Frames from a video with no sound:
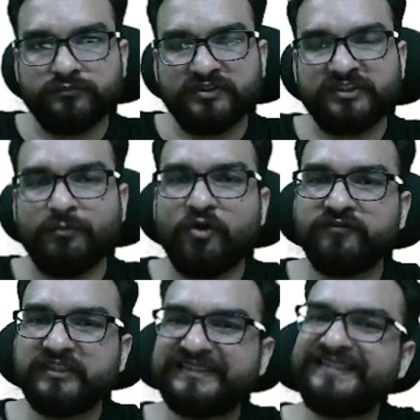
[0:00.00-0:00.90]
Some of
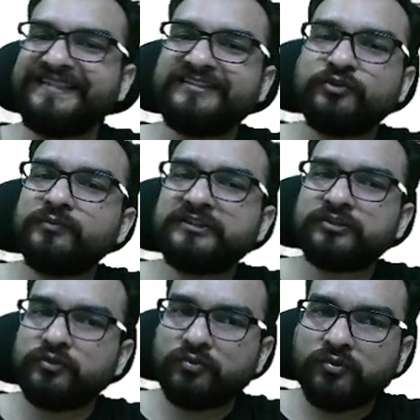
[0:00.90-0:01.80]
the cities you
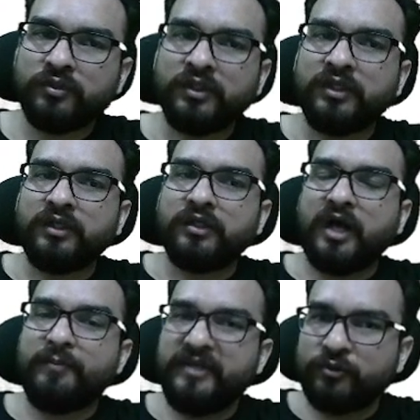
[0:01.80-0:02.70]
must know.
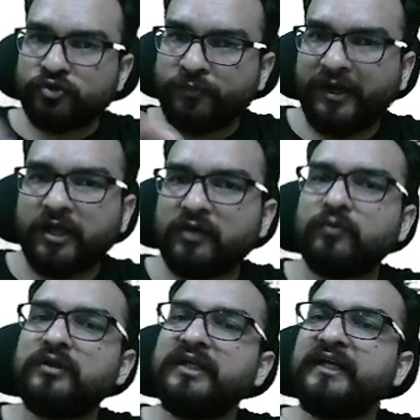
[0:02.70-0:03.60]
Abhi kuch padha raha hu.
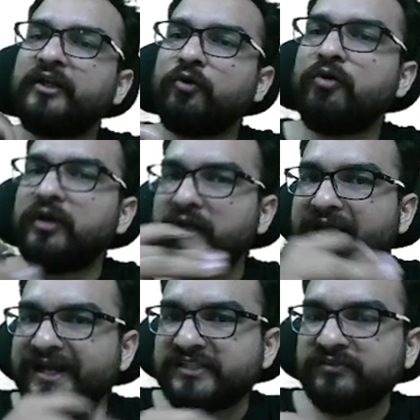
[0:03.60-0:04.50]
Later on,
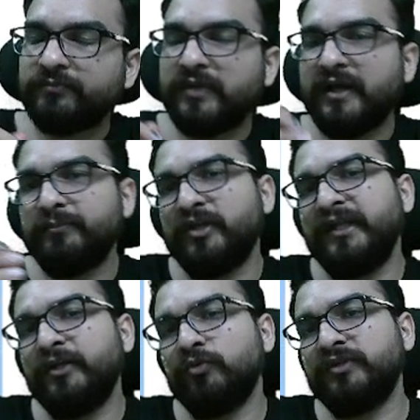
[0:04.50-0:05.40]
as I am
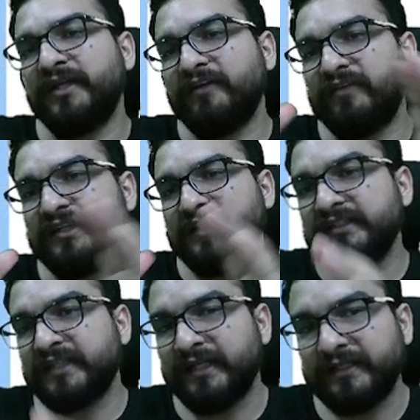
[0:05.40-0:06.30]
telling you that everything
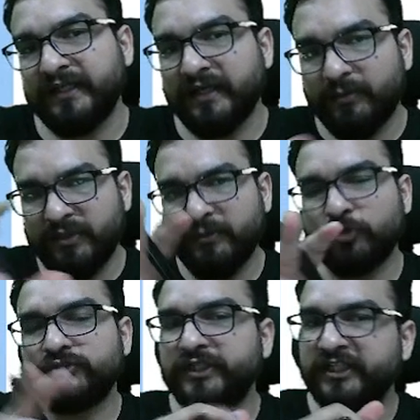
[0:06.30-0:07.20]
is connected. Abhi main
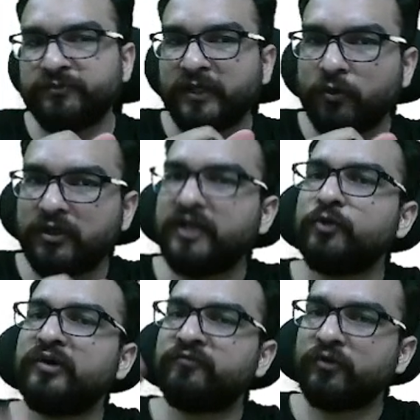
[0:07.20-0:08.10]
kuch cities padhaunga,
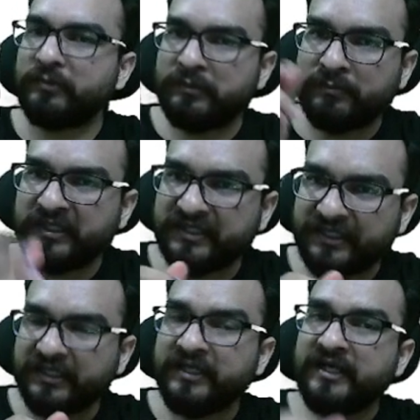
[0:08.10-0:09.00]
you have to remember that.